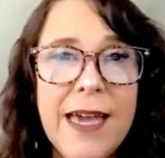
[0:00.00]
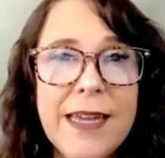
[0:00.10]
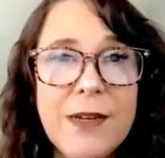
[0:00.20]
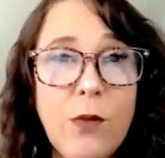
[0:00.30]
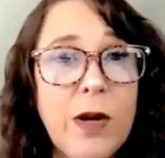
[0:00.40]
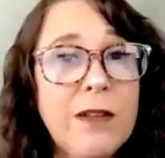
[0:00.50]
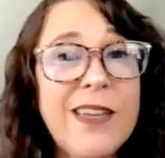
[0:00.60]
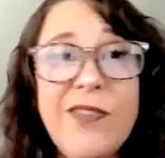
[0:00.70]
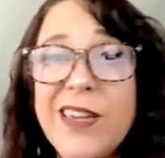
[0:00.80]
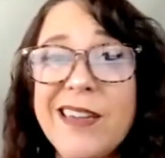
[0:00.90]
And we're
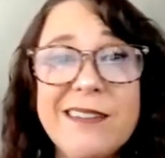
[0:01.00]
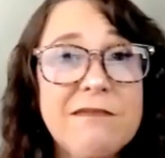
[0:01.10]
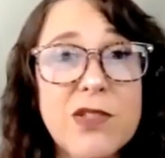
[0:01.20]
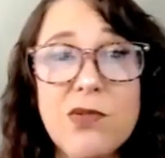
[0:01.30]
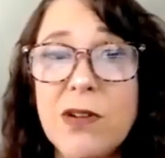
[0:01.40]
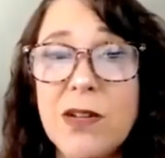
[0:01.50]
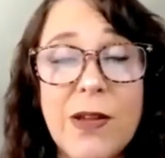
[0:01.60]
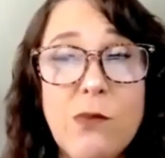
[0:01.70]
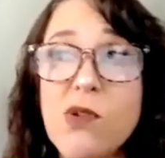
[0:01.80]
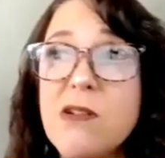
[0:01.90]
living in
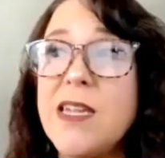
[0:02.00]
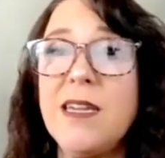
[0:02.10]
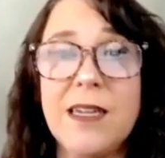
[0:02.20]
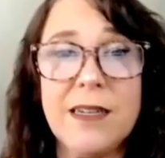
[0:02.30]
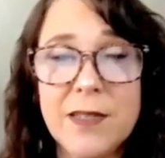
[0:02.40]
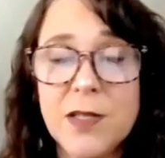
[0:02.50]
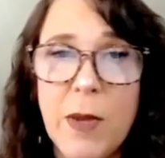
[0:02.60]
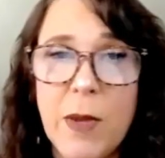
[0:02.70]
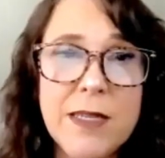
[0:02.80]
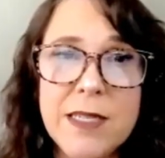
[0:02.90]
and working in a
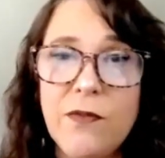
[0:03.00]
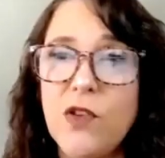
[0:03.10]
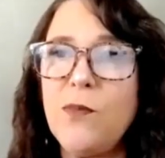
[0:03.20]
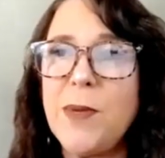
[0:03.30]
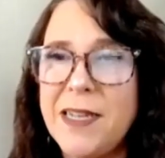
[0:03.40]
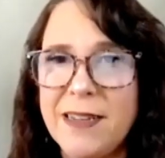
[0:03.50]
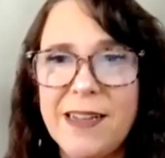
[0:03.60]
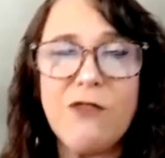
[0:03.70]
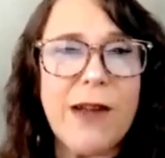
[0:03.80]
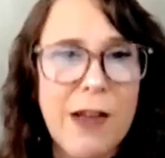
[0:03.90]
space, if you've
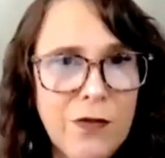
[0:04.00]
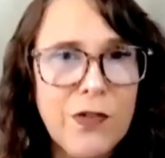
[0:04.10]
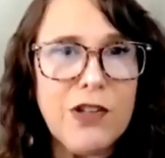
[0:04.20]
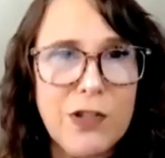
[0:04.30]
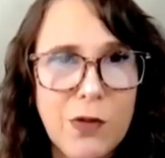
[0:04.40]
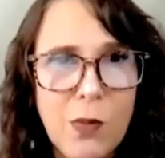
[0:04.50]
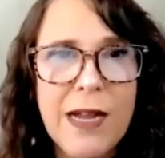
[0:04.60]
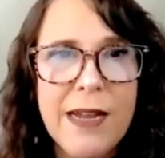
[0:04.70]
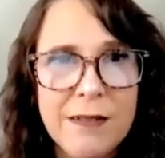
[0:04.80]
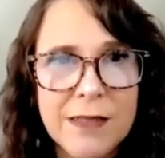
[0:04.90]
been around for a little
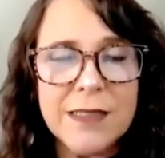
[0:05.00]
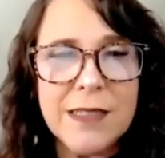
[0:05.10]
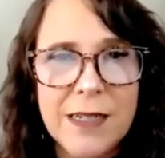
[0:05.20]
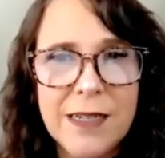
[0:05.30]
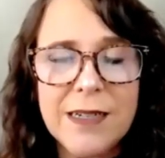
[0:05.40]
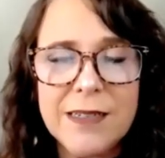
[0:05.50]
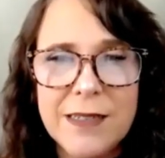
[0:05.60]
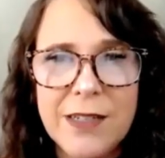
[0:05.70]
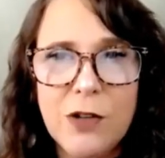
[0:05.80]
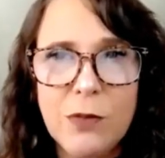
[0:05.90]
while,
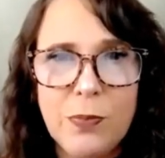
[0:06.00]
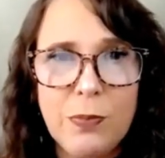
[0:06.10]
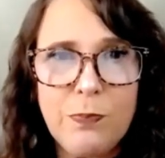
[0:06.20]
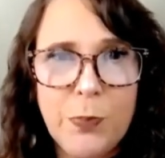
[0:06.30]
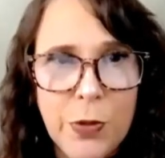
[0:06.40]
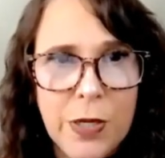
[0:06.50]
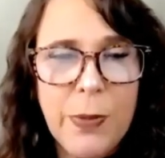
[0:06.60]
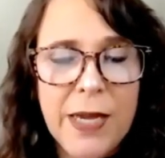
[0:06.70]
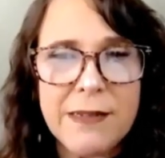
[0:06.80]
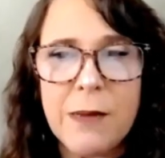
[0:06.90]

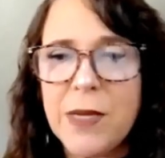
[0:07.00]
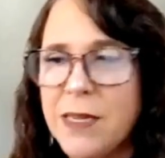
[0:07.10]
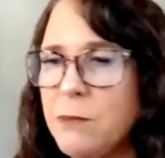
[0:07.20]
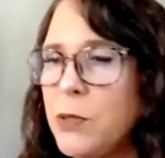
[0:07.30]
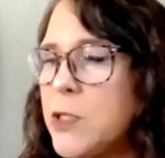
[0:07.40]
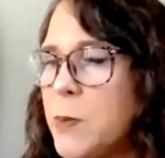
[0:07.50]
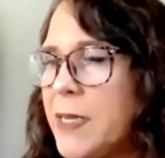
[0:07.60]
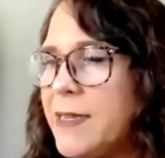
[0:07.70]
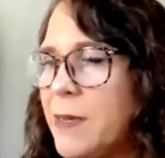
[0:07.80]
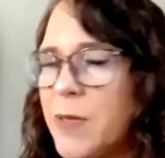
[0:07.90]
pre-pandemic and
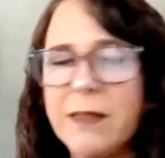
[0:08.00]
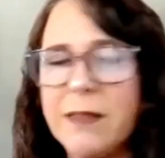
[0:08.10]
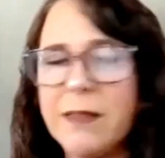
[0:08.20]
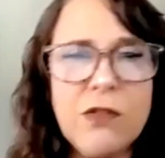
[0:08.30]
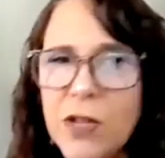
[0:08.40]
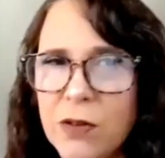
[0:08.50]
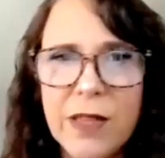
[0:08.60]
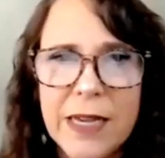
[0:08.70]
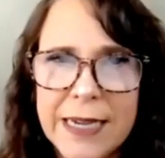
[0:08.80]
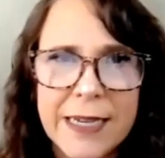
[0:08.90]
post-pandemic, then you
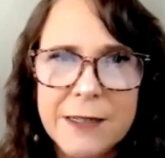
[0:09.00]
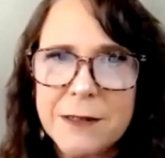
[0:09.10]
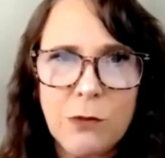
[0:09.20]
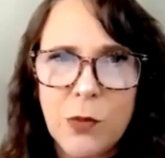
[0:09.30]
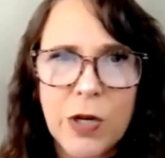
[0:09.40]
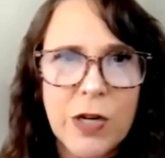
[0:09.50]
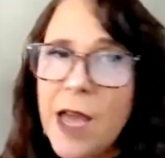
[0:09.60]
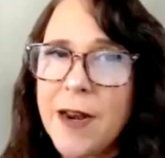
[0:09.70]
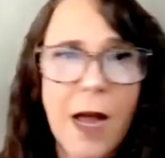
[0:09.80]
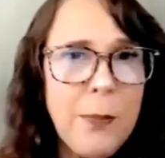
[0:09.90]
know that we're
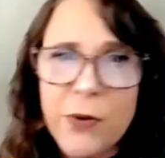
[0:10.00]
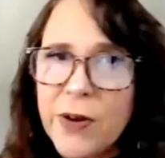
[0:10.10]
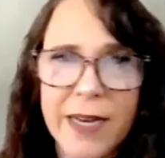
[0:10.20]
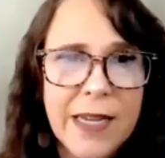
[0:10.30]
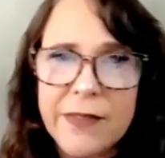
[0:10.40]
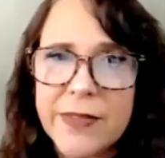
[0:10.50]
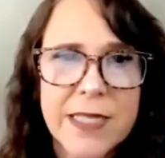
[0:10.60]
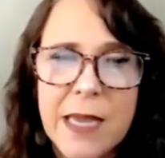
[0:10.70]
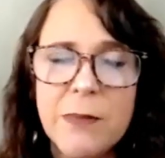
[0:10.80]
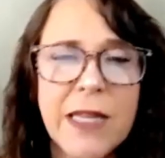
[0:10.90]
not operating in the
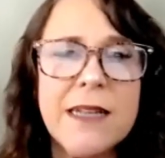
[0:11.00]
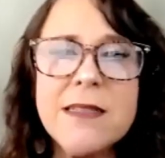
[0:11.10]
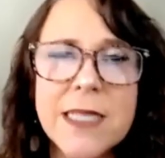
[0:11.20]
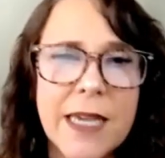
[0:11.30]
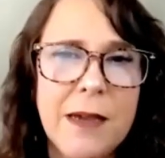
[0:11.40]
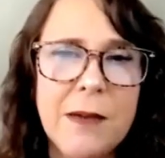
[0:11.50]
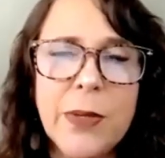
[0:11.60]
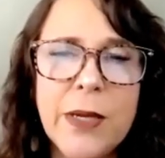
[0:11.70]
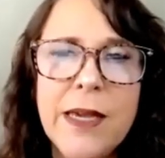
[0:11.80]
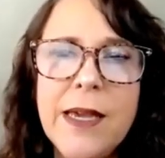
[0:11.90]
same landscape.